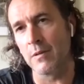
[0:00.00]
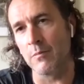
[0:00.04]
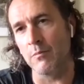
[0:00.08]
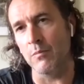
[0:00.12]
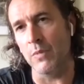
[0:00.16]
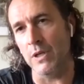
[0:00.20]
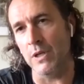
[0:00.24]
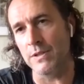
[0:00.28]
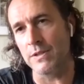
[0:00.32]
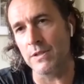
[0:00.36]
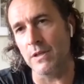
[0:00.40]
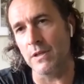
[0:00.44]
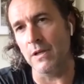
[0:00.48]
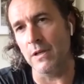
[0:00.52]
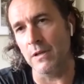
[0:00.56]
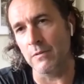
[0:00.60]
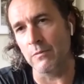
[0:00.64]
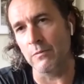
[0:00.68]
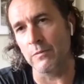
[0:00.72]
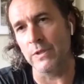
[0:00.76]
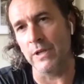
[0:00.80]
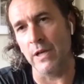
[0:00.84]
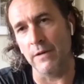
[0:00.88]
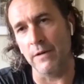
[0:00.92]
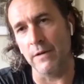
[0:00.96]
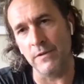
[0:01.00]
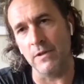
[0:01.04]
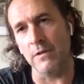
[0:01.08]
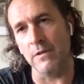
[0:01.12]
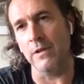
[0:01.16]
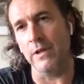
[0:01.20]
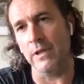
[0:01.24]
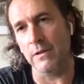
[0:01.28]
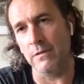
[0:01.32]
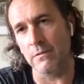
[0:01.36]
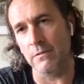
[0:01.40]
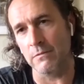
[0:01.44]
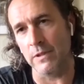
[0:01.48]
But we
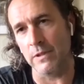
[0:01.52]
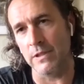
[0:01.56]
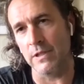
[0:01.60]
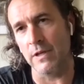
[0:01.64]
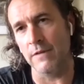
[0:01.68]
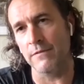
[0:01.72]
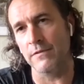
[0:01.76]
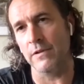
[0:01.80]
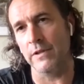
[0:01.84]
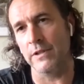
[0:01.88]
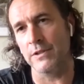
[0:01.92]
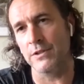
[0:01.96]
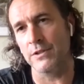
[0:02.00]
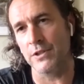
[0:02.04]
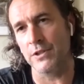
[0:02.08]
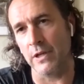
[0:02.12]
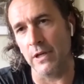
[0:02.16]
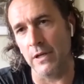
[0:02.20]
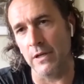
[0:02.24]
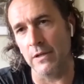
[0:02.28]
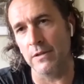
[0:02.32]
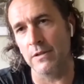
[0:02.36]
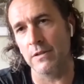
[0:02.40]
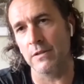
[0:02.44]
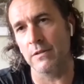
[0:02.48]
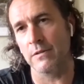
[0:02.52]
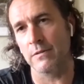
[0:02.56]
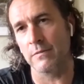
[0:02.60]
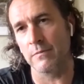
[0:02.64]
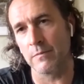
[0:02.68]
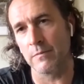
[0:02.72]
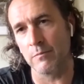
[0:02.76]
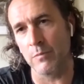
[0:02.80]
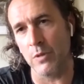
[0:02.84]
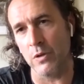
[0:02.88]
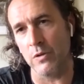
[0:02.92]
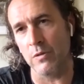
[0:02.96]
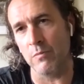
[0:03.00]
definitely shared
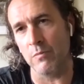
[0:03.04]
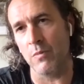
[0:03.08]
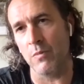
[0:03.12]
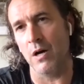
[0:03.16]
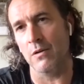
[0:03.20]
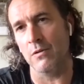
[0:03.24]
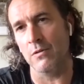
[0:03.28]
both